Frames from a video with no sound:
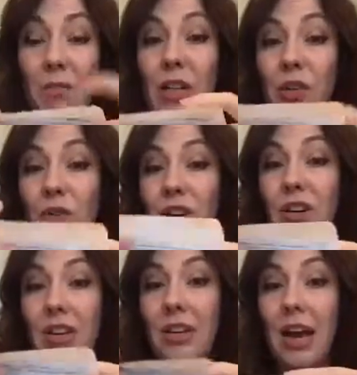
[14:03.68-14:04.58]
but you
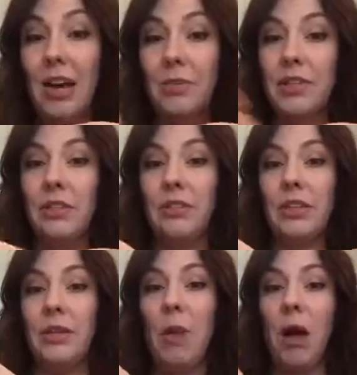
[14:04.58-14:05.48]
could
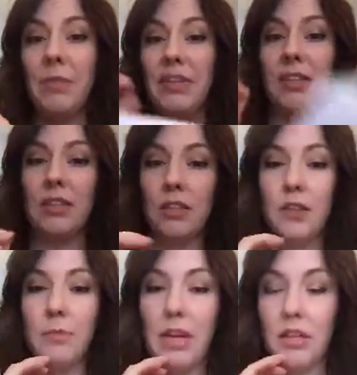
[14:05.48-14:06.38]
absolutely pop this into
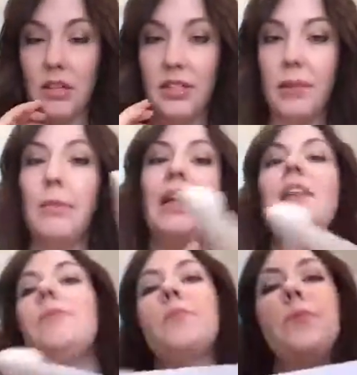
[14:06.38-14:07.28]
the mail to somebody